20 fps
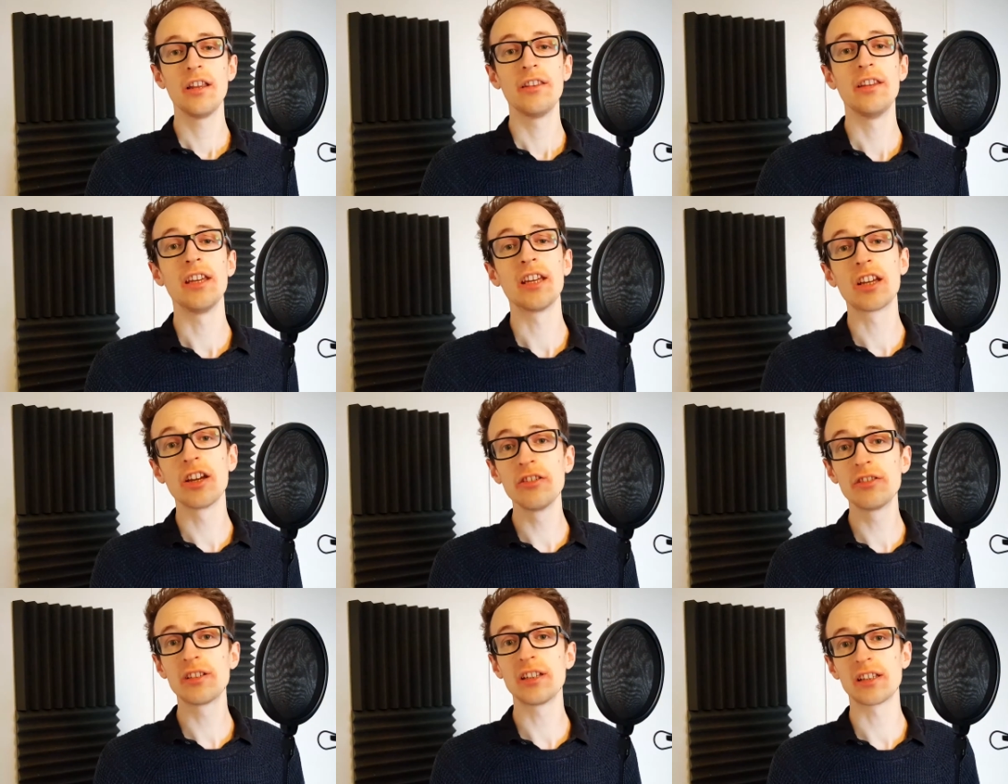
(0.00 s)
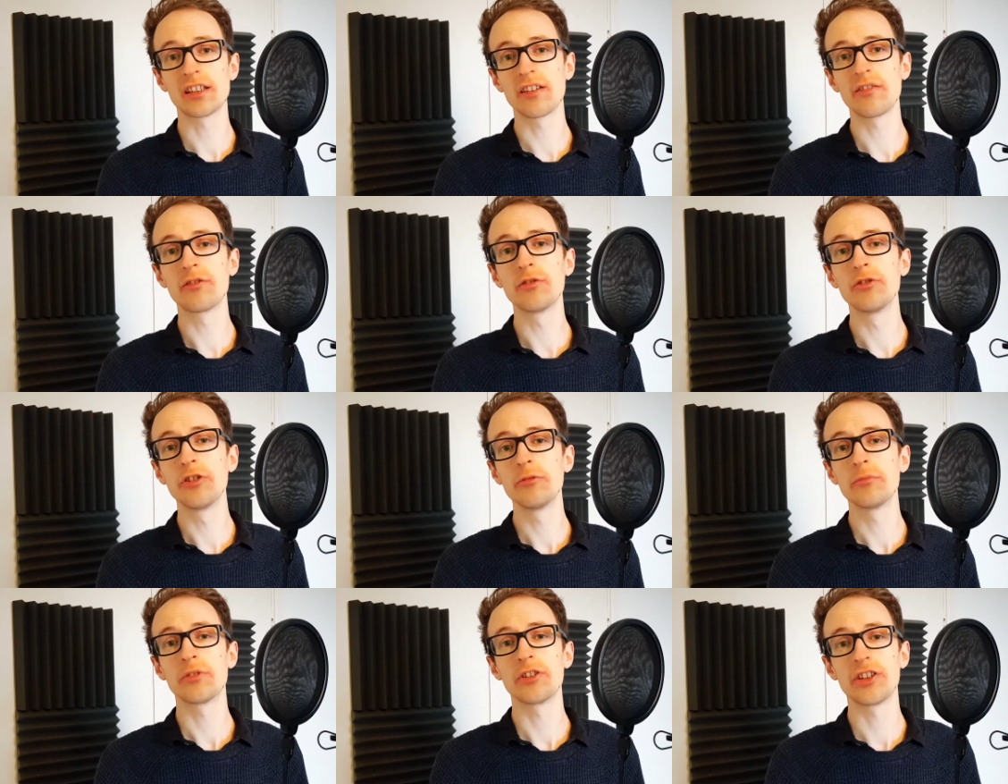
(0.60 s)
The acoustics of the
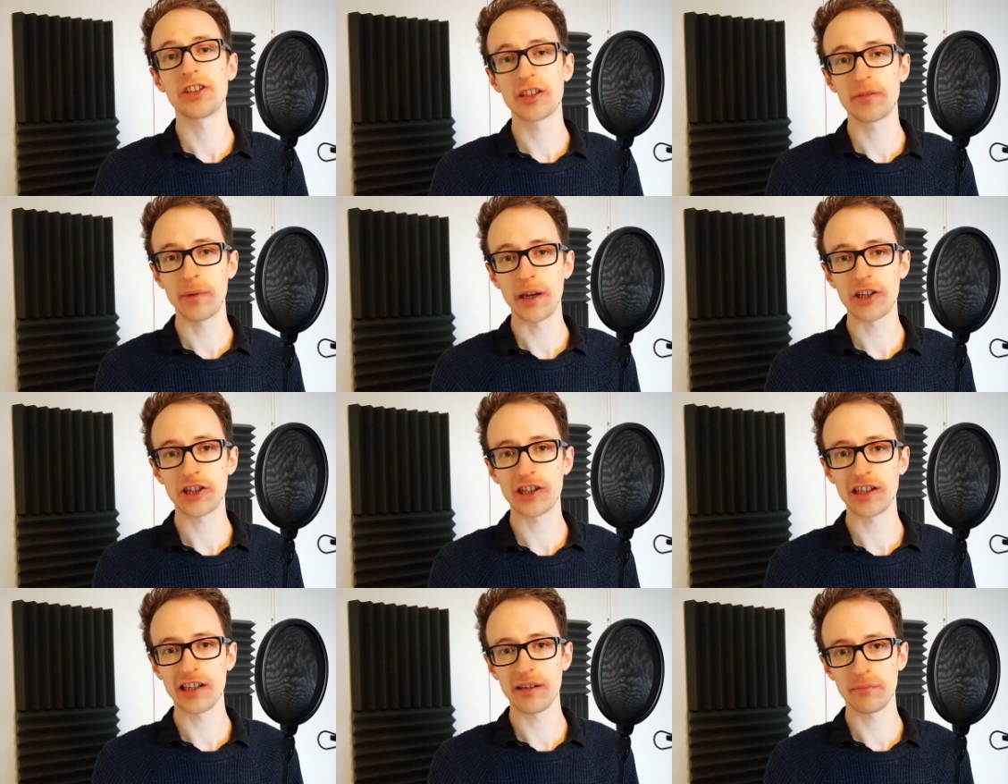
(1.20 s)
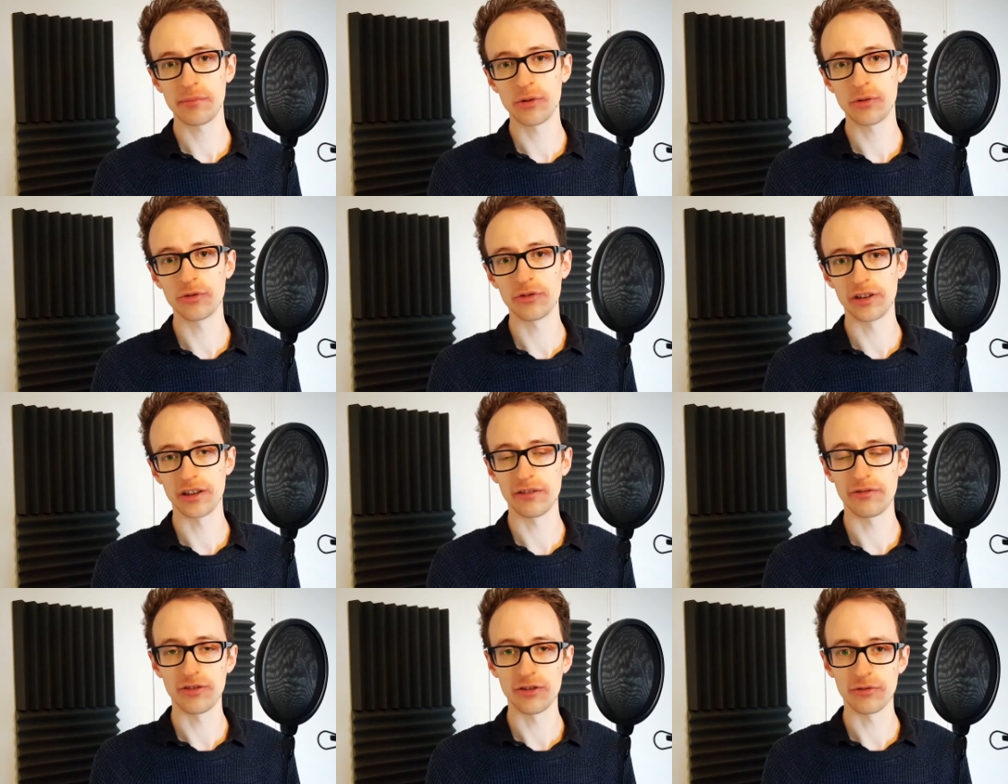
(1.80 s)
room are especially
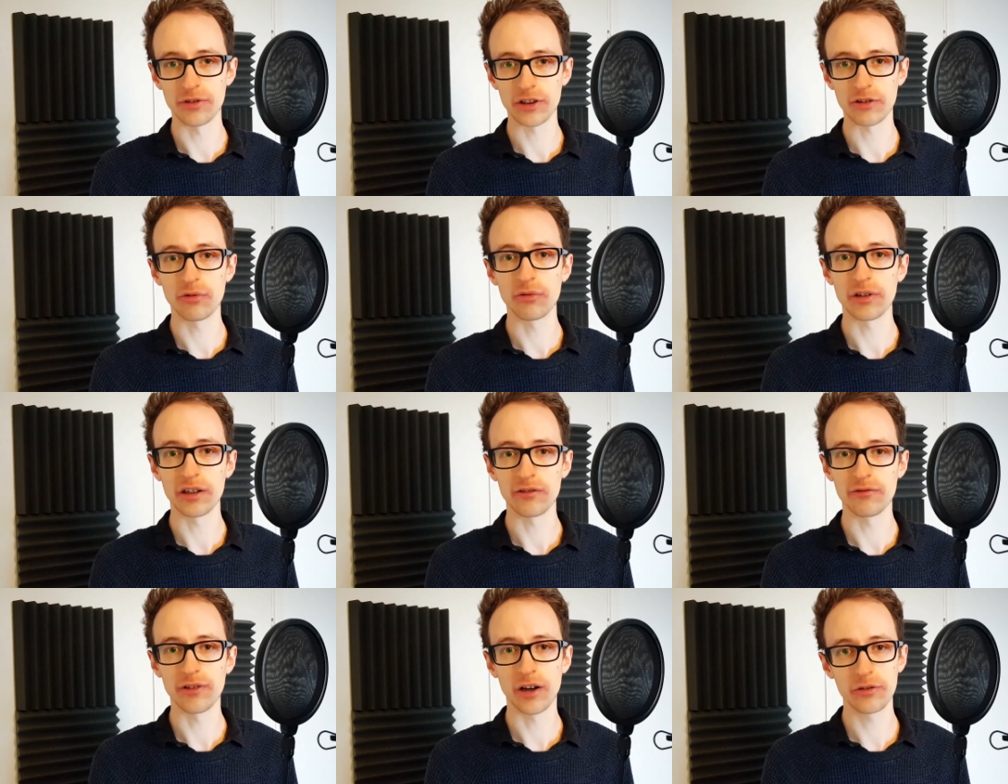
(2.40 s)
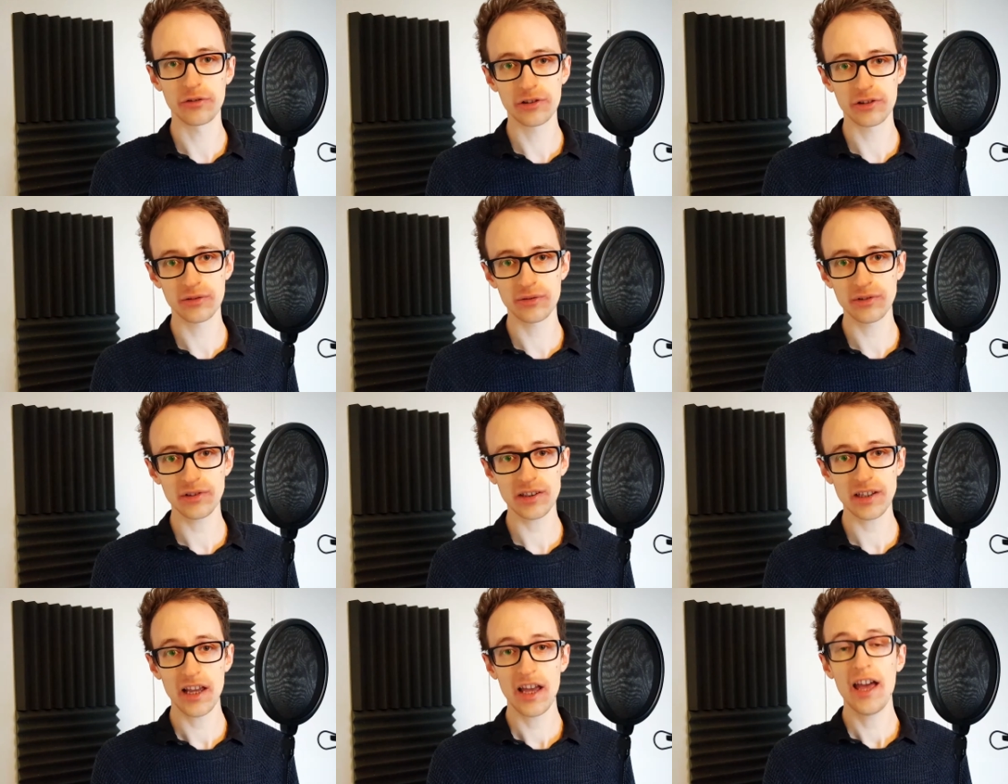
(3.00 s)
important if you're recording
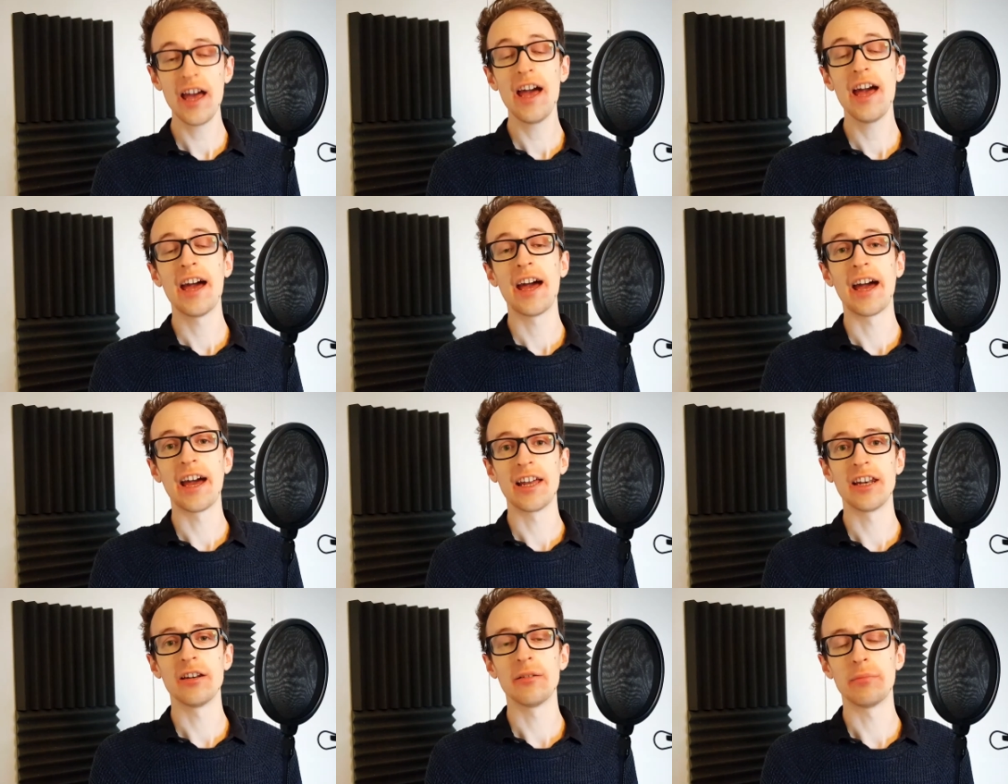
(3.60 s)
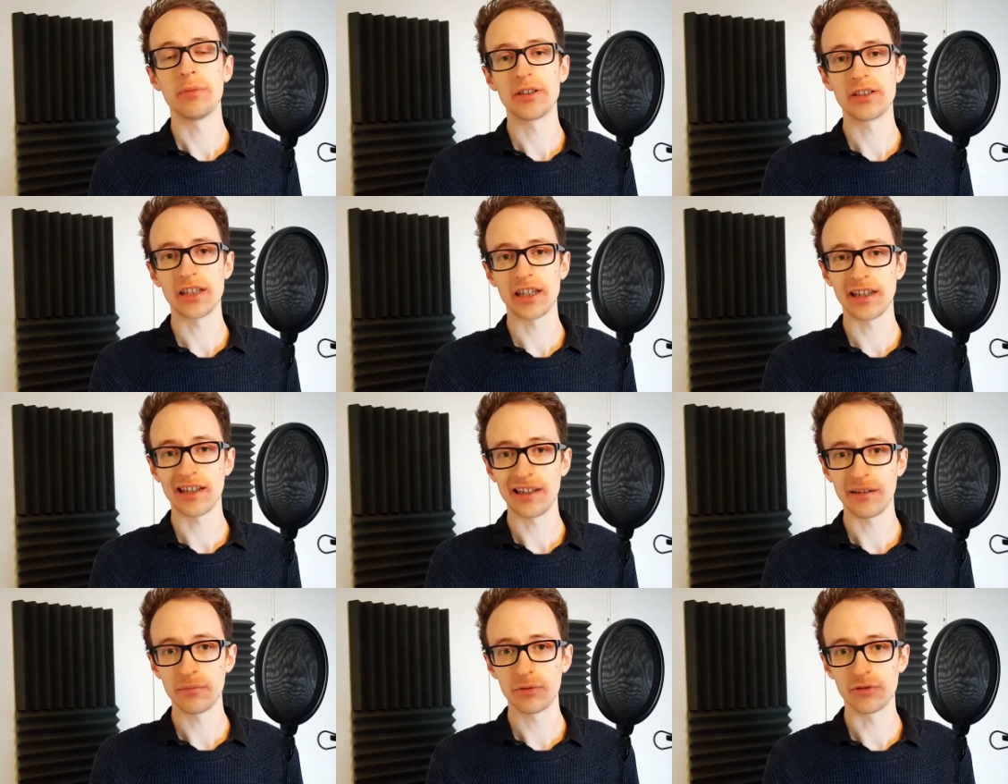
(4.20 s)
vocals and
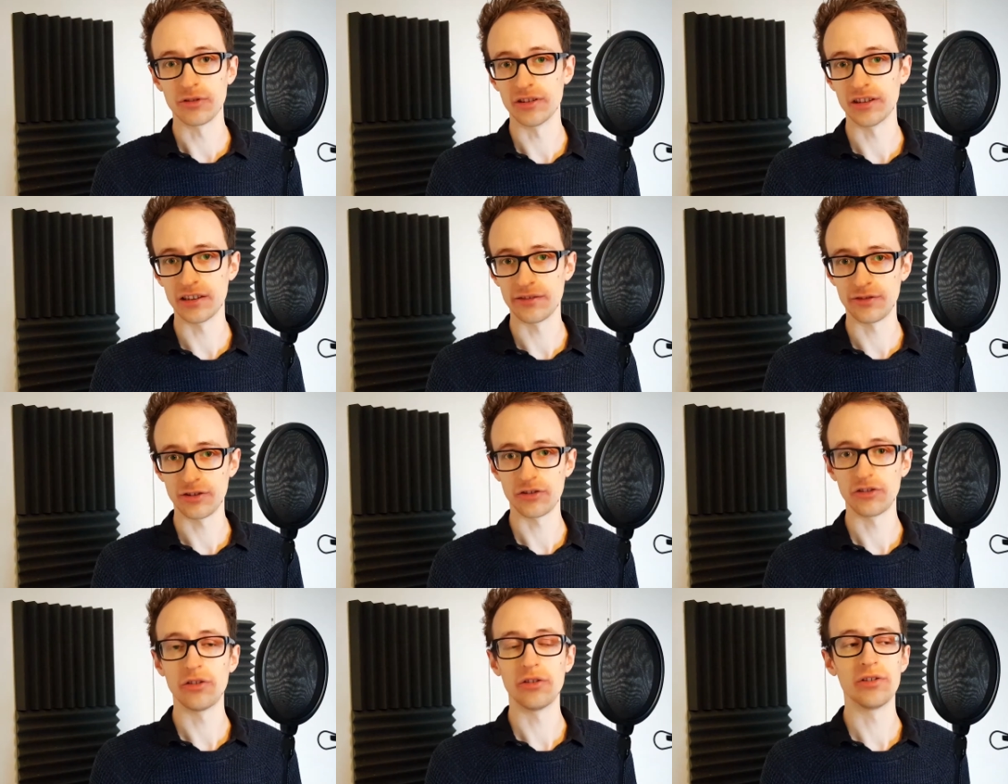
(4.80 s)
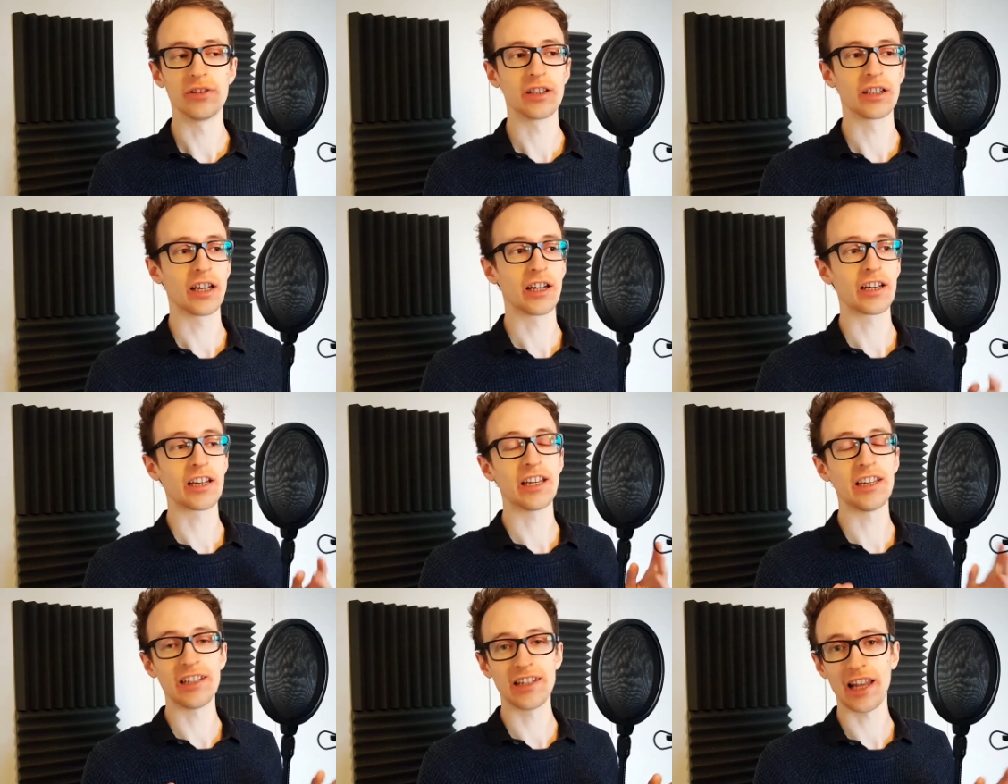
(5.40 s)
particularly important if you're using
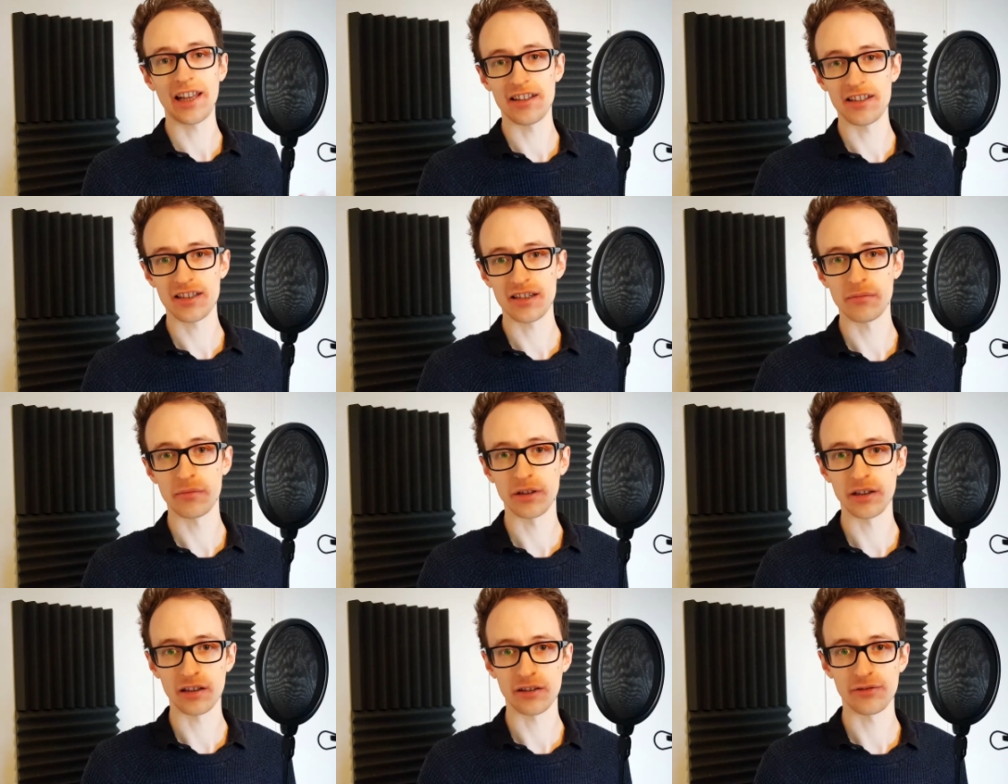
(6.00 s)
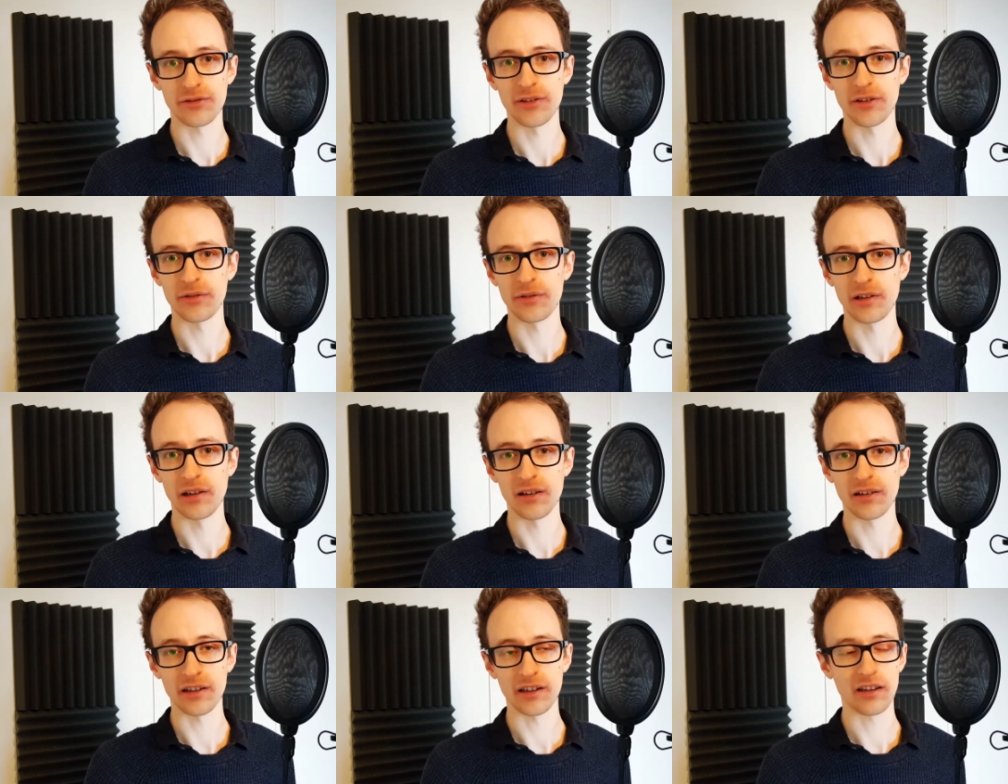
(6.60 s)
a condenser microphone like